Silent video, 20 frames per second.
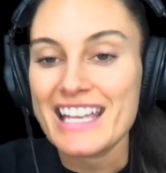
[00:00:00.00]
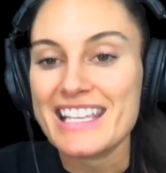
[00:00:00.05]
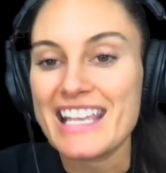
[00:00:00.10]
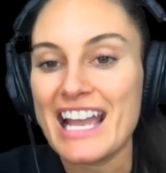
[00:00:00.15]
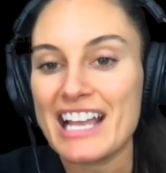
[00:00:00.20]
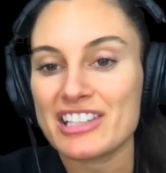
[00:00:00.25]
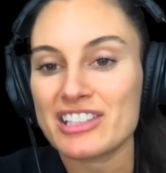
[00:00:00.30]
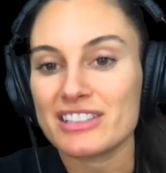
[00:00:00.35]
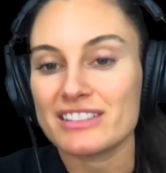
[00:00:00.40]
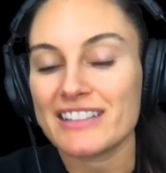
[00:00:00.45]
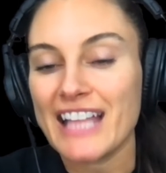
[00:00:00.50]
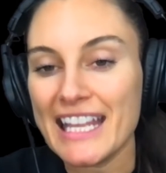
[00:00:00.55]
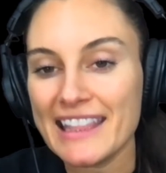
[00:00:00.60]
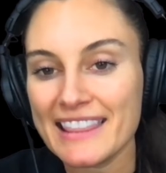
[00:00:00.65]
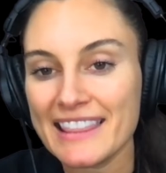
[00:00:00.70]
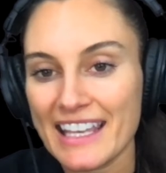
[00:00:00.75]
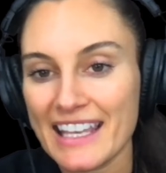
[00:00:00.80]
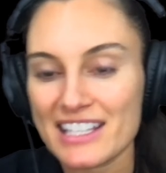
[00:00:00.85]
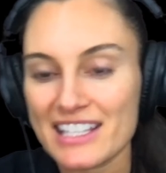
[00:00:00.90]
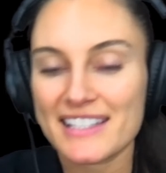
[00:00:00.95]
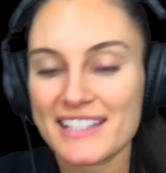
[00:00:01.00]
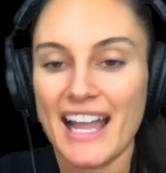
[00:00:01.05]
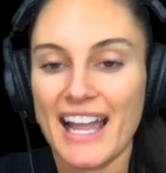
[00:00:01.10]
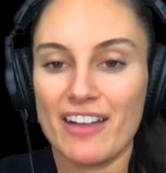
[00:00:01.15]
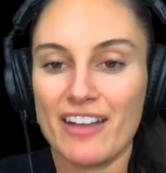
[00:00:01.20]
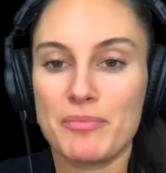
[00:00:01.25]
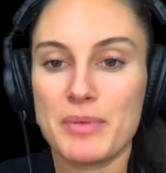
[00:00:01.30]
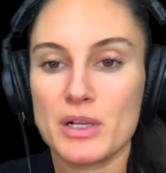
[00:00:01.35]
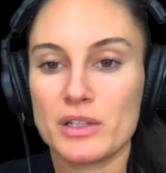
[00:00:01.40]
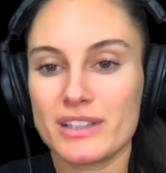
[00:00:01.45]
Yes, Lendlease
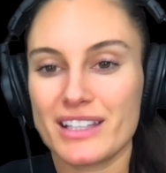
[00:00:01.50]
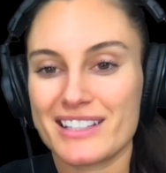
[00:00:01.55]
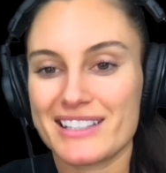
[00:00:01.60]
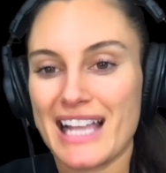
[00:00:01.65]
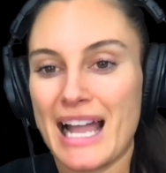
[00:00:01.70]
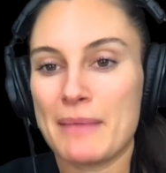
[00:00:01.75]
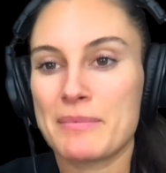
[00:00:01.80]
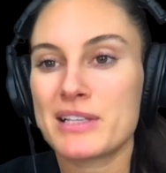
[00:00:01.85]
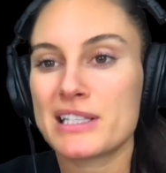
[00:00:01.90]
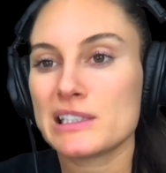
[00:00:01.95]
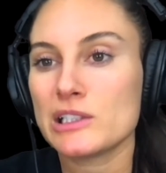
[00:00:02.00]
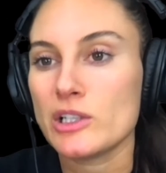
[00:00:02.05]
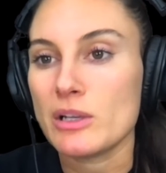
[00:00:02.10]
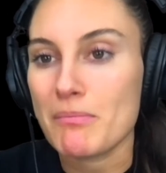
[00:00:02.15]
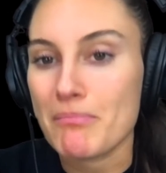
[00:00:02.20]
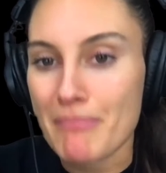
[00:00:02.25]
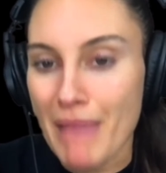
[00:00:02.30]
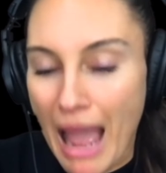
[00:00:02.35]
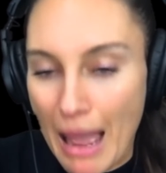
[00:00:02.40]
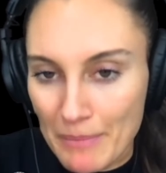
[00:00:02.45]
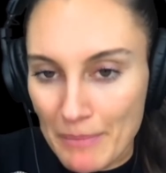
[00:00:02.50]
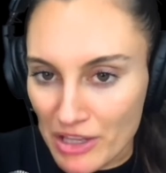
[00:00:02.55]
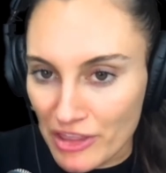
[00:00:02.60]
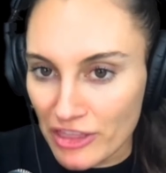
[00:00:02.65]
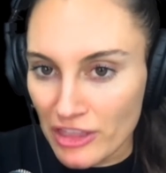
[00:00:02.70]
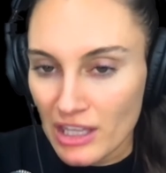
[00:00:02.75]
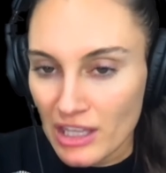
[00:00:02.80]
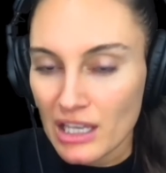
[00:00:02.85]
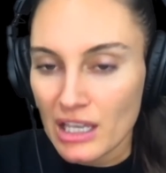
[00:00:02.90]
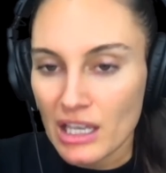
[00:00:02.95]
have built this absolute
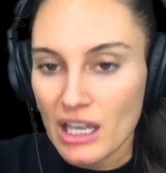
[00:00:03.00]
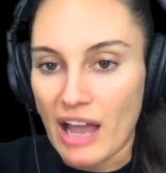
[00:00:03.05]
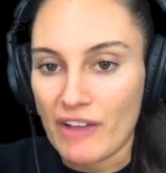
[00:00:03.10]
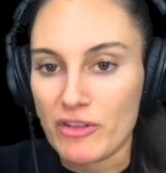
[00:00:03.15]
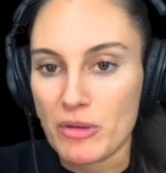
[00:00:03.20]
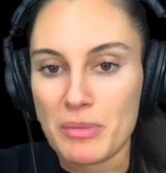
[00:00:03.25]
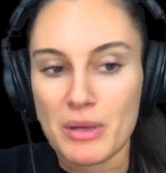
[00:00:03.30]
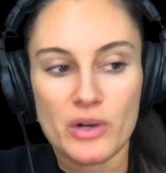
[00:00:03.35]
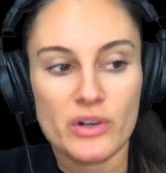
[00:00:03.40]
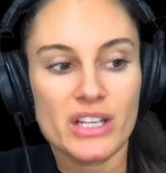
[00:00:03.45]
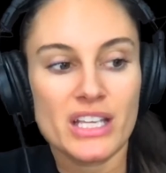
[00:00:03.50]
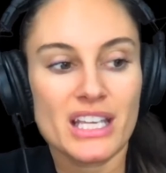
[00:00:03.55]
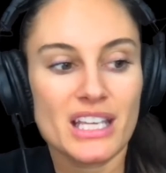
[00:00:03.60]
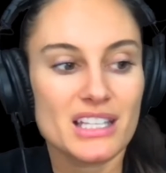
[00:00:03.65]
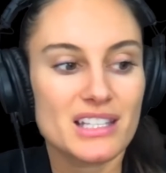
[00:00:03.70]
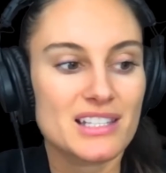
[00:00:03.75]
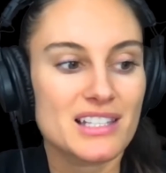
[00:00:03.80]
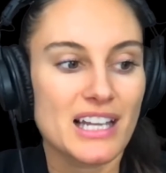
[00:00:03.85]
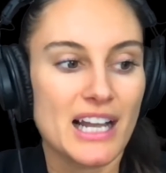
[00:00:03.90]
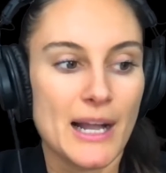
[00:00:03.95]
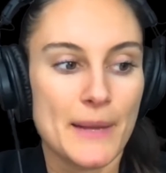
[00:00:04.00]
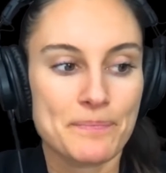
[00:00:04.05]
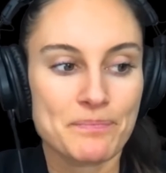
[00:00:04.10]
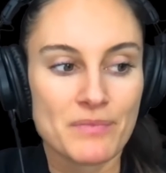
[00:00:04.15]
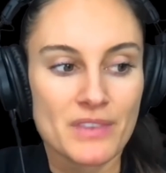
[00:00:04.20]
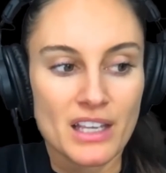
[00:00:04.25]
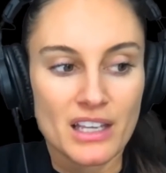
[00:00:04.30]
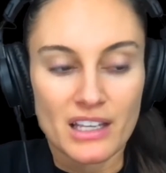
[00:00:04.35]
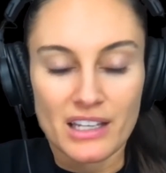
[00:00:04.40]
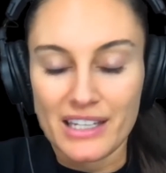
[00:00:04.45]
mammoth of a building. It's
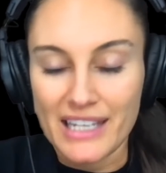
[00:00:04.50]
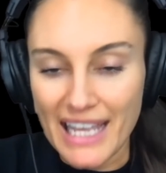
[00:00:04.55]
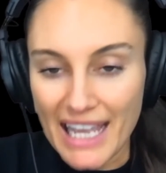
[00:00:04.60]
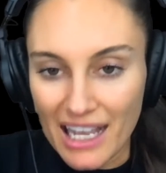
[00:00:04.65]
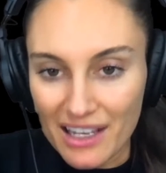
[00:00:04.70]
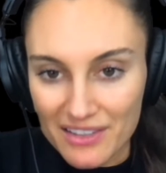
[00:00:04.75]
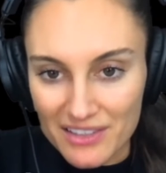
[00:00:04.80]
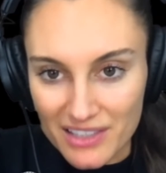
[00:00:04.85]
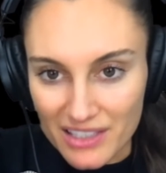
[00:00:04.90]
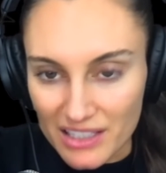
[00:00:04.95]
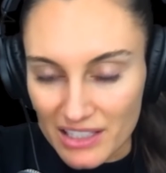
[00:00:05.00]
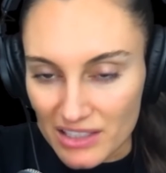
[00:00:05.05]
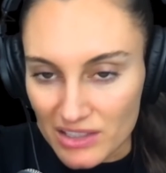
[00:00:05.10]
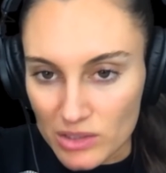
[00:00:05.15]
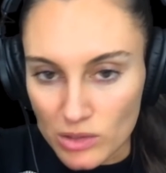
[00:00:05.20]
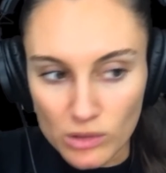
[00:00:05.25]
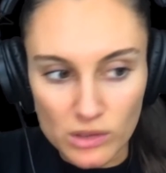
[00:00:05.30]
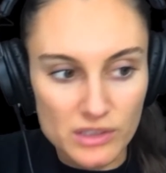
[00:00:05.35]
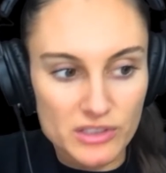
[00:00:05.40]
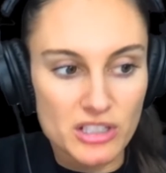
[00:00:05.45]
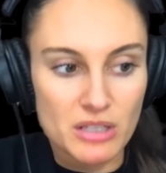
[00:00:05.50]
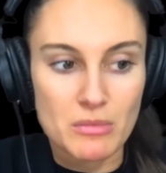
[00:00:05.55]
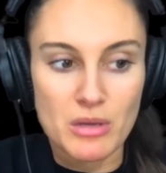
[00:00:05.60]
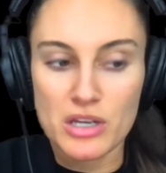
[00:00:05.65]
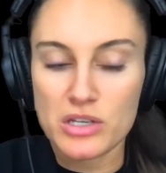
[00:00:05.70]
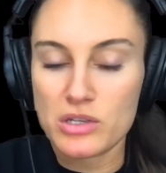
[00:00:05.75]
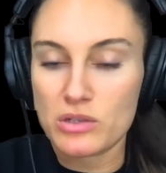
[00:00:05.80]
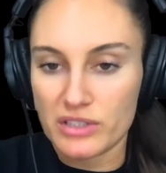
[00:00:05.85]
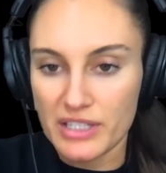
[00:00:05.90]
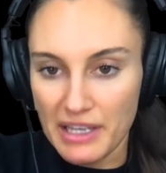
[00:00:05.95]
um, now Sydney's tallest
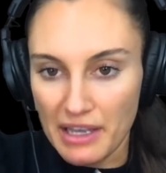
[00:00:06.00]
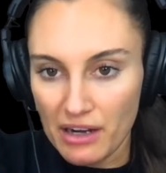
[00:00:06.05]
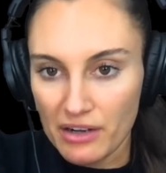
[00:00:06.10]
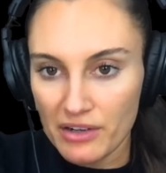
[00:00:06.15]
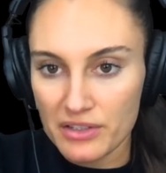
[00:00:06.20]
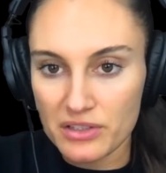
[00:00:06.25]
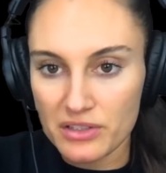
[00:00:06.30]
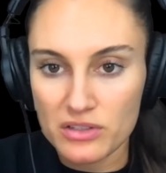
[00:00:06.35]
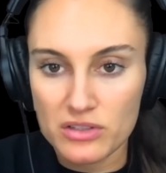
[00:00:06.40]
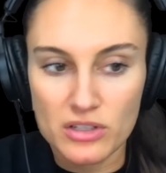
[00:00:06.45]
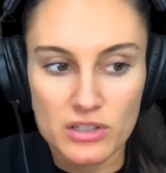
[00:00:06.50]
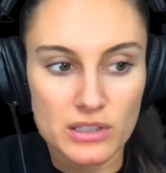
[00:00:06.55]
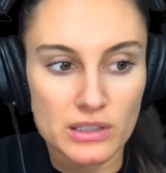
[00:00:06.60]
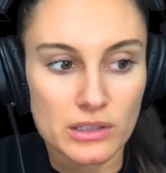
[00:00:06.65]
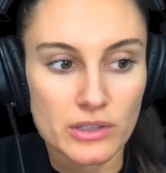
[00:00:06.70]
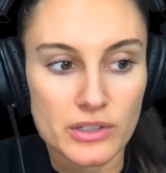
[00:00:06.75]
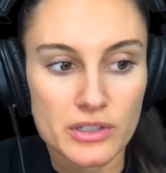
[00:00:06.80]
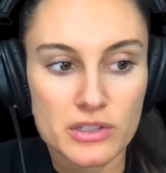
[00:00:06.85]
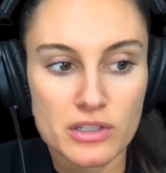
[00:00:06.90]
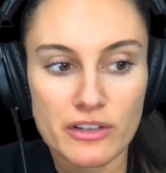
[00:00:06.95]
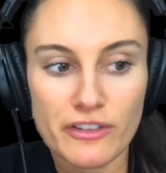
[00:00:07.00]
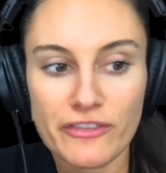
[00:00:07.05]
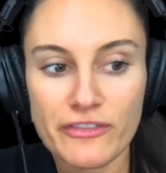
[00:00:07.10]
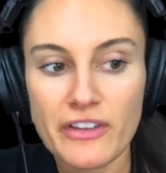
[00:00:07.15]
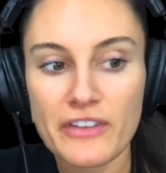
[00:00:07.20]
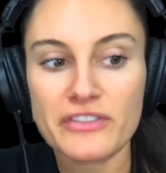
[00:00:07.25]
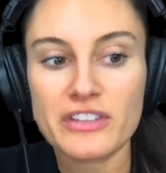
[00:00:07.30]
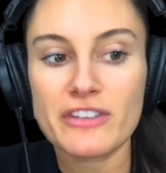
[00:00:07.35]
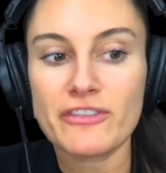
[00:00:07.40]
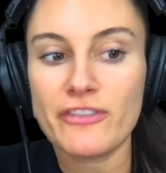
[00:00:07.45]
commercial tower, as you just alluded to,
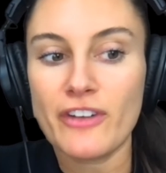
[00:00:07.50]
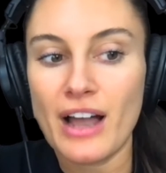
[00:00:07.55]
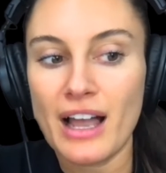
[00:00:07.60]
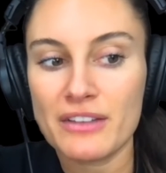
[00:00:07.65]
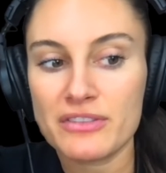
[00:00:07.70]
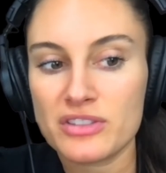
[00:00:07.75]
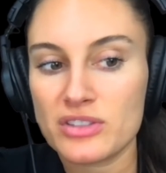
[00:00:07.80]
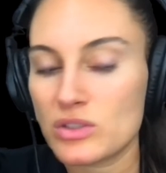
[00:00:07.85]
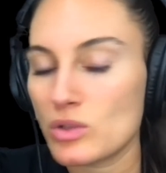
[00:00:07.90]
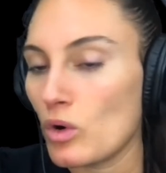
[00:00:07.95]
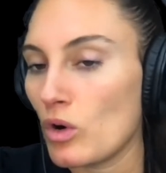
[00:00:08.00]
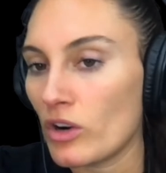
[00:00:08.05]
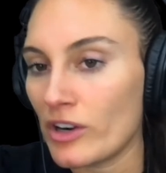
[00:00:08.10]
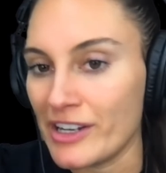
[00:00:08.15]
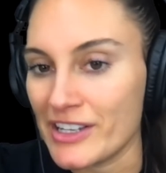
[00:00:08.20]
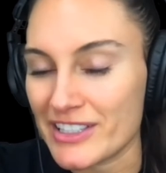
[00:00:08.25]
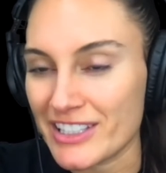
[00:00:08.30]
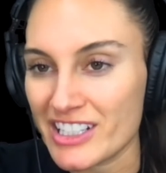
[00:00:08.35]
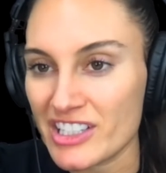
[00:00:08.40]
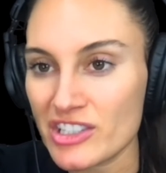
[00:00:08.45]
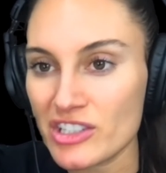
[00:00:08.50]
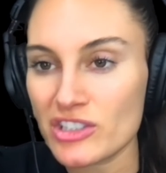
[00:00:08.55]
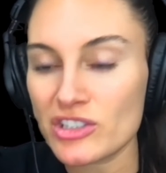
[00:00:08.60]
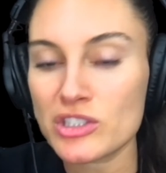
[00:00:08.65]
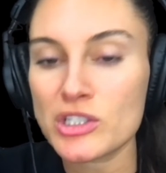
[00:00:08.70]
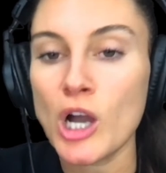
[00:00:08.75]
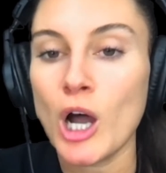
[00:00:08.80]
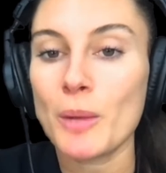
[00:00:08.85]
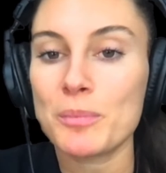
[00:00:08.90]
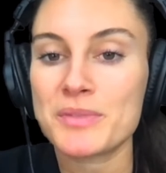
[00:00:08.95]
55 stories, and it's
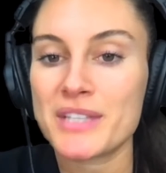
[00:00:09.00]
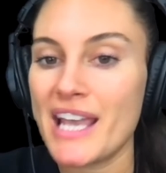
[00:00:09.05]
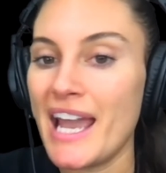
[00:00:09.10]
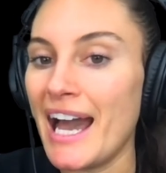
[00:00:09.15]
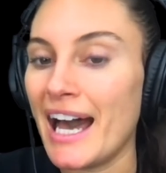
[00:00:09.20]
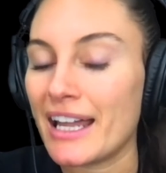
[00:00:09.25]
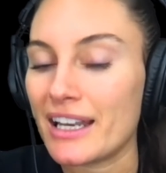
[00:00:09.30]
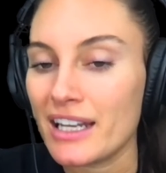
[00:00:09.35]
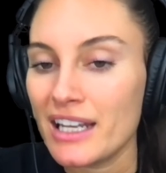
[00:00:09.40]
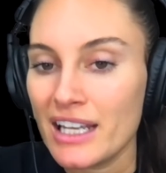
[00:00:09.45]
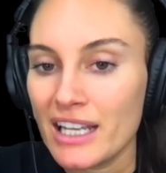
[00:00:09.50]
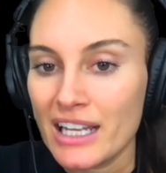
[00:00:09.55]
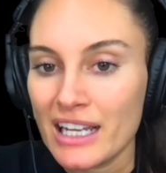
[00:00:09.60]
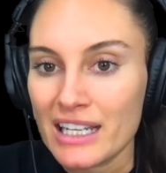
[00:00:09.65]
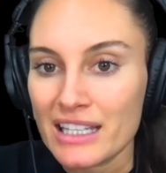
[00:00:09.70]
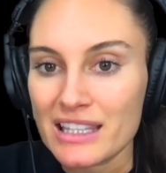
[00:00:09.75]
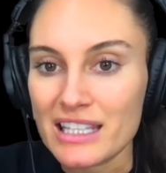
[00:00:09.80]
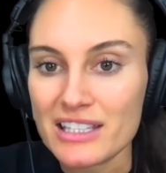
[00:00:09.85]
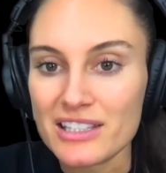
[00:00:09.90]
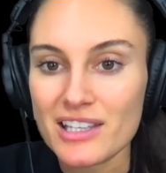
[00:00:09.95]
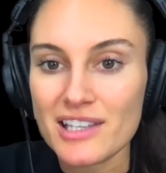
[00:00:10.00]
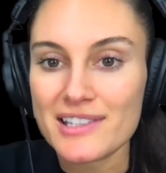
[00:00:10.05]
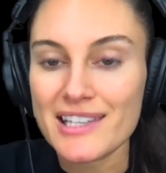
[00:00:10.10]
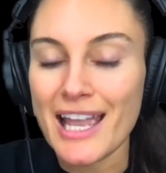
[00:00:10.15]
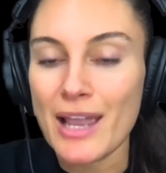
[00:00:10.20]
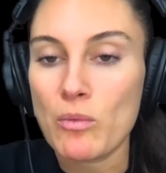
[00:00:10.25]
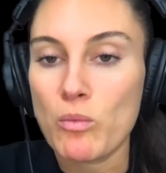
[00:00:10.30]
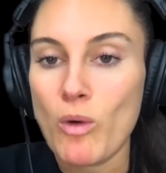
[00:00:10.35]
just topped out. This is a